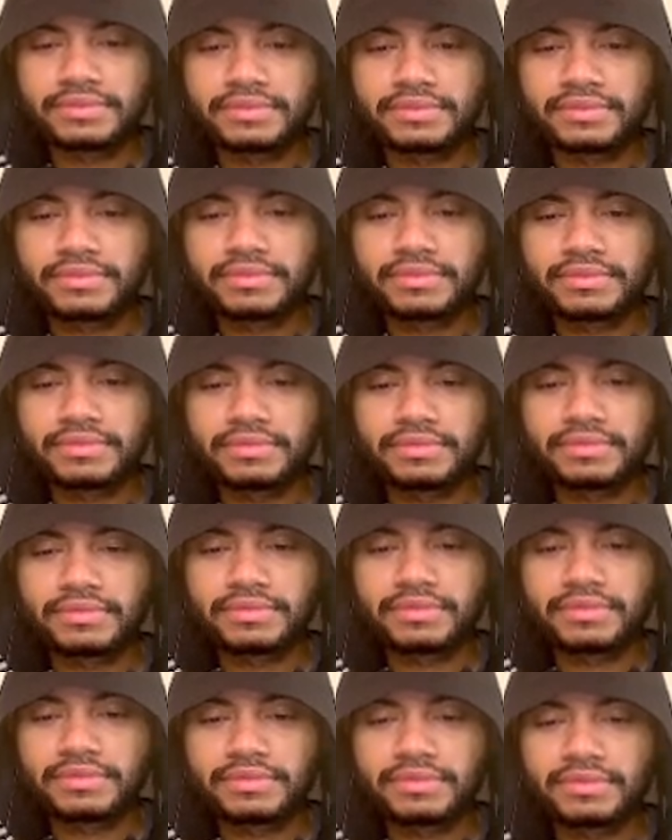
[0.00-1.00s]

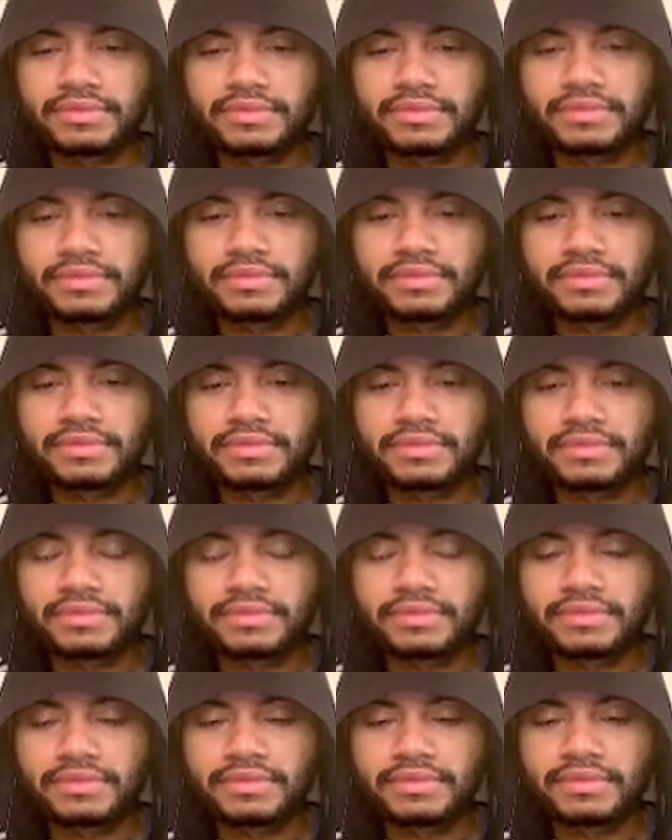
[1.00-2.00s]

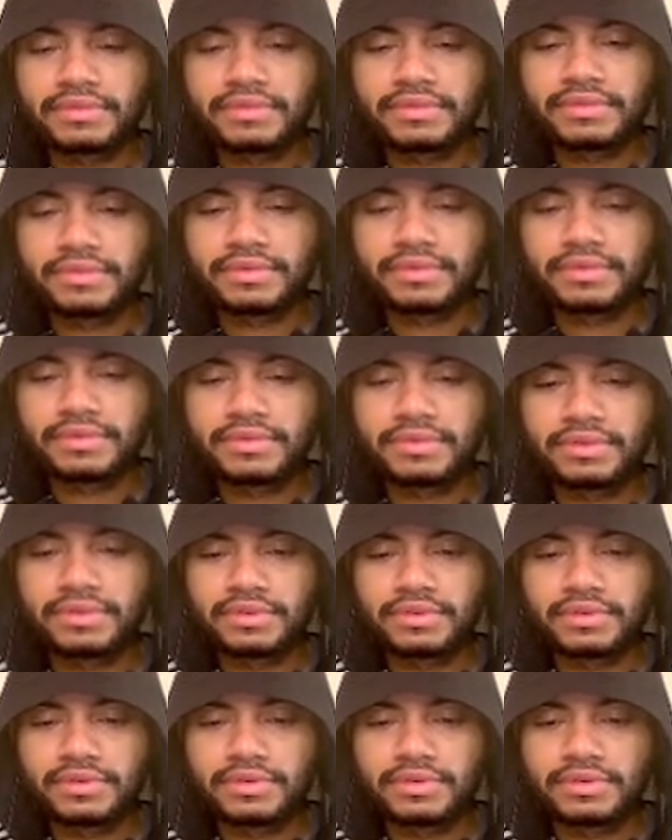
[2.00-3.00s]

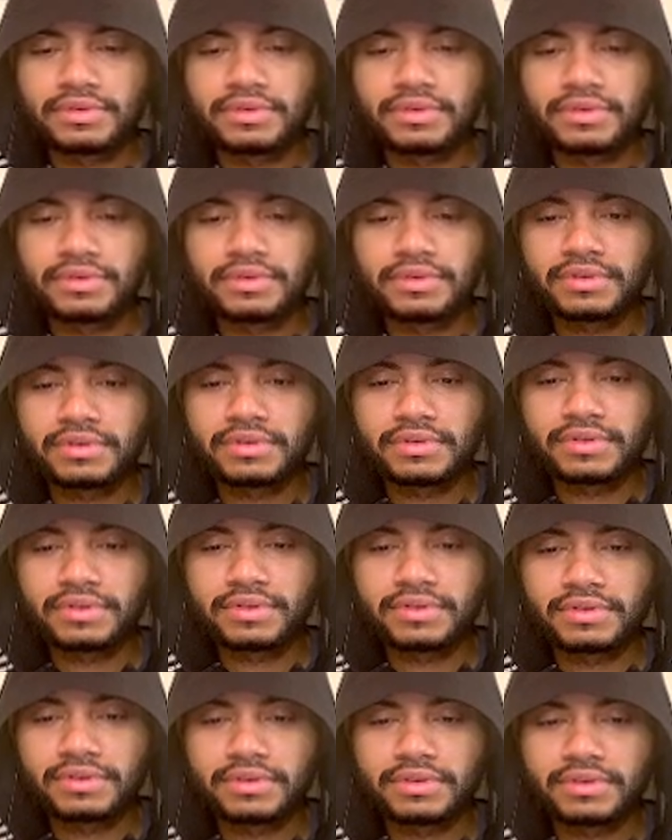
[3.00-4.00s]

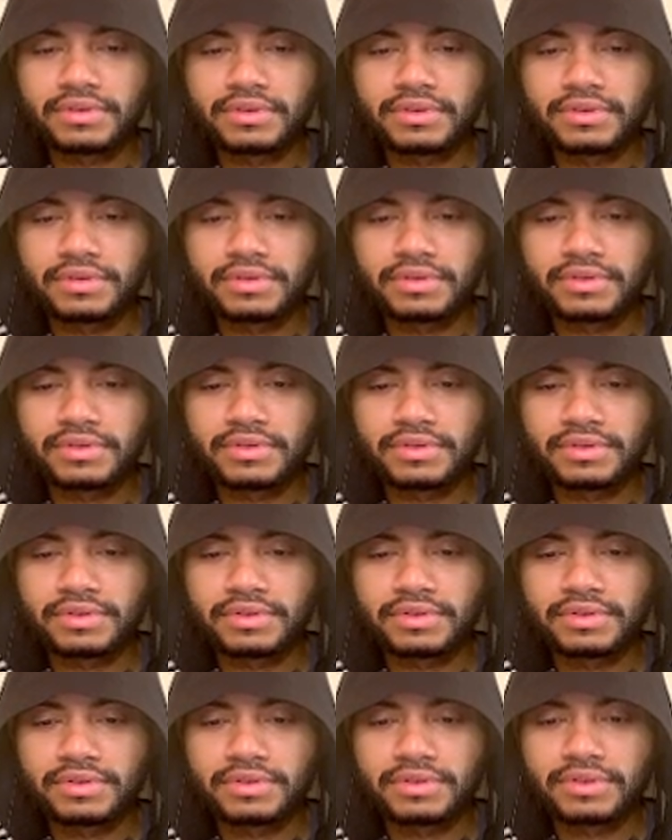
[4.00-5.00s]

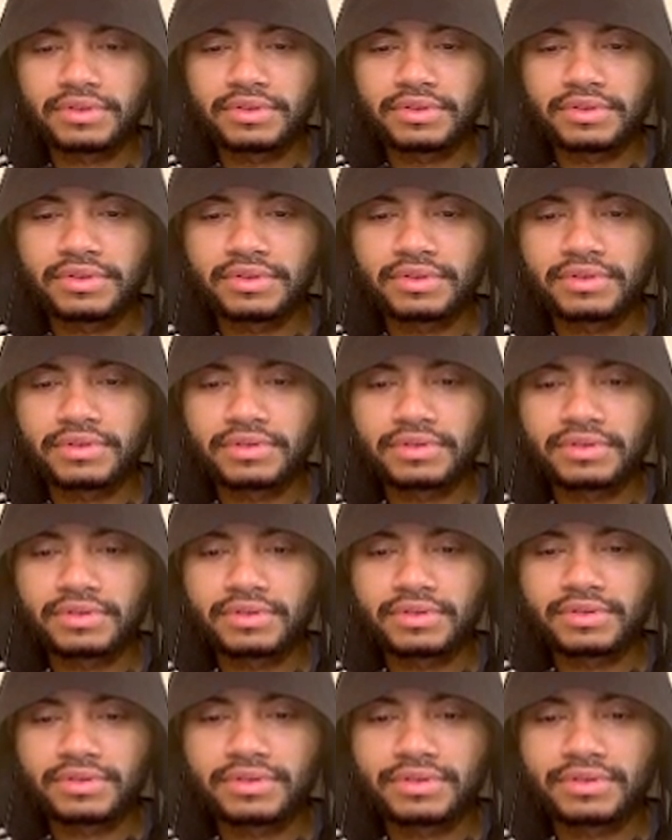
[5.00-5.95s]
(silent)